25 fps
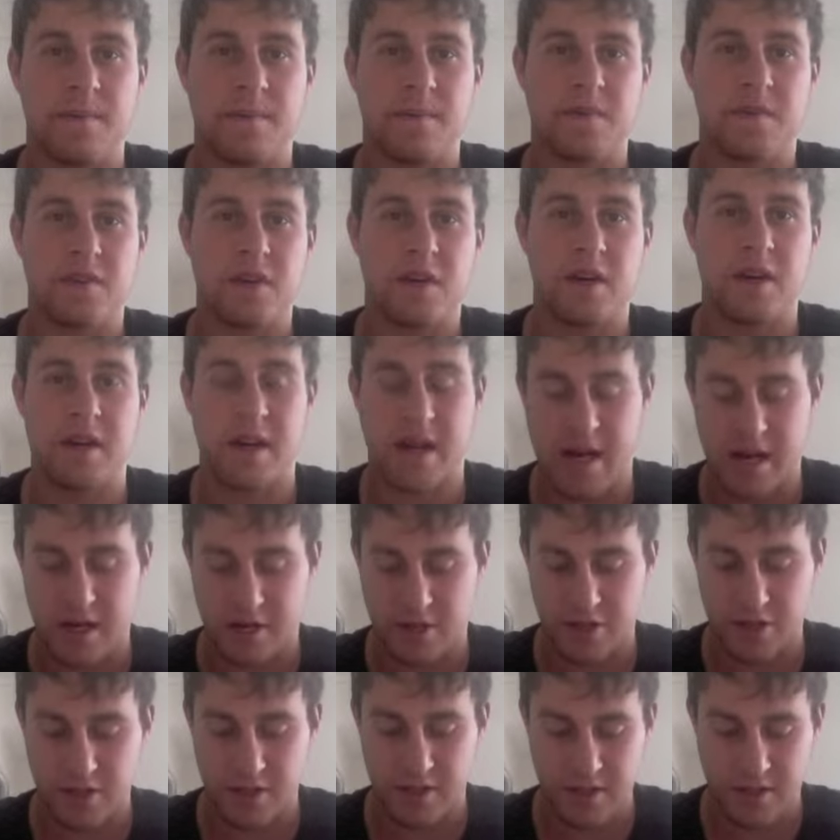certain
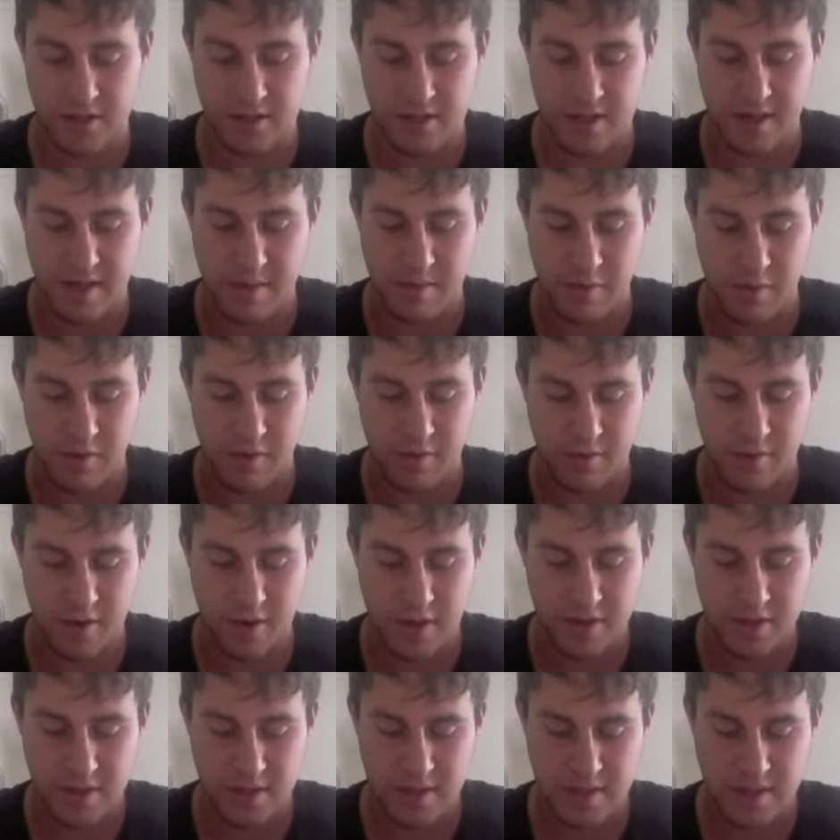actions and
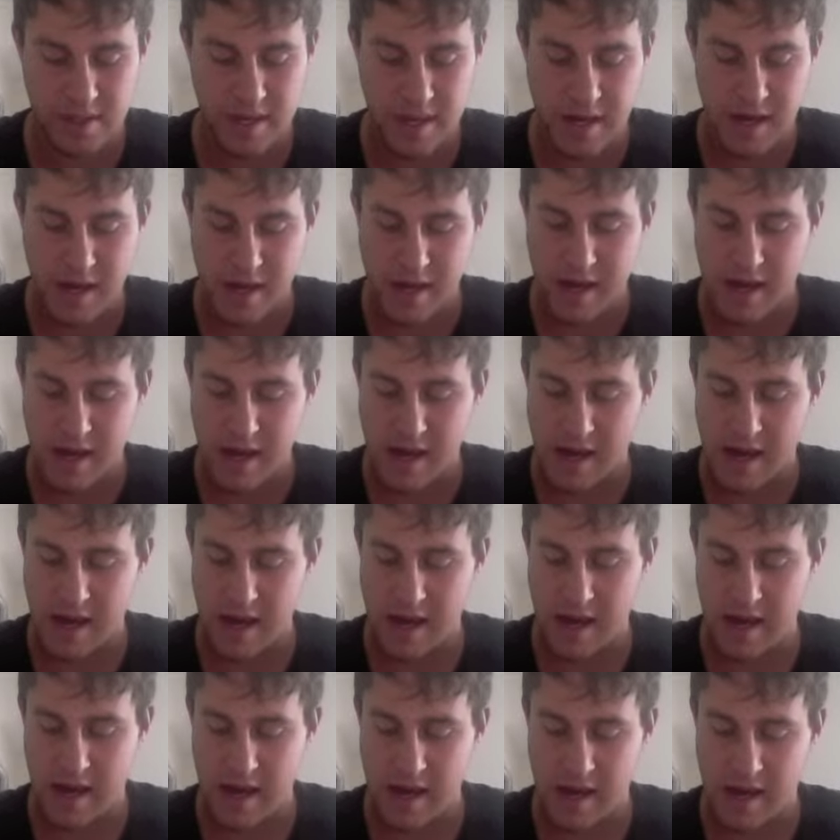movements,
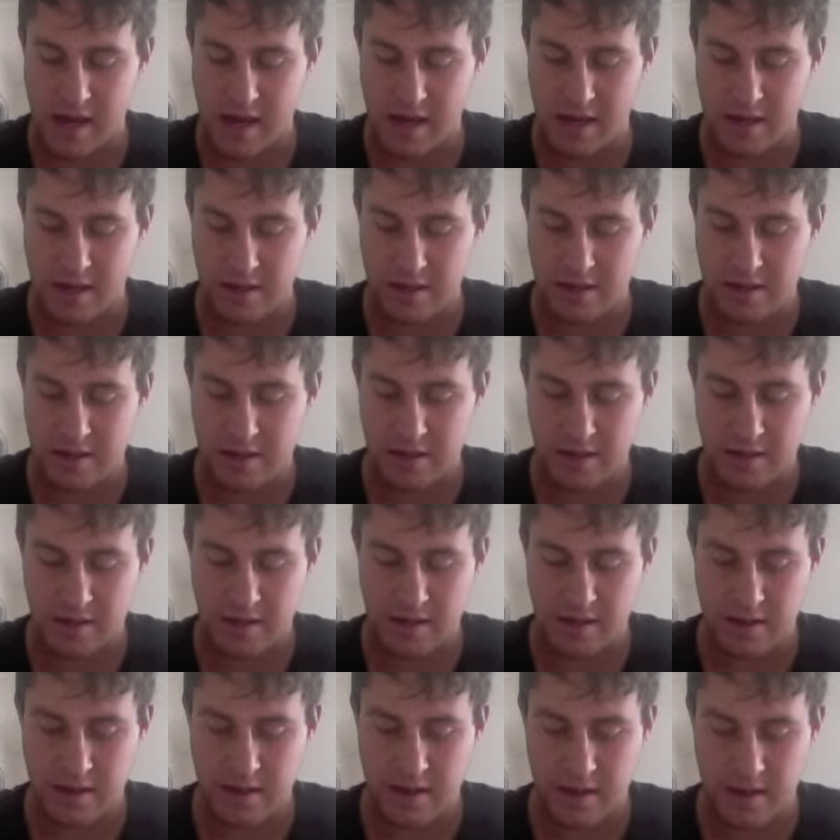and
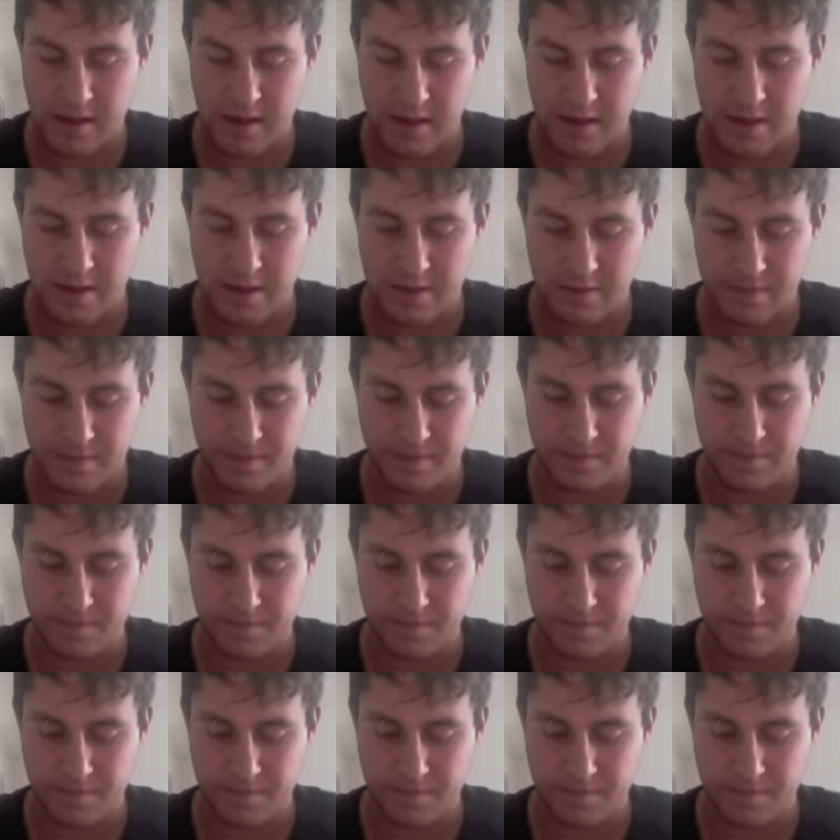um,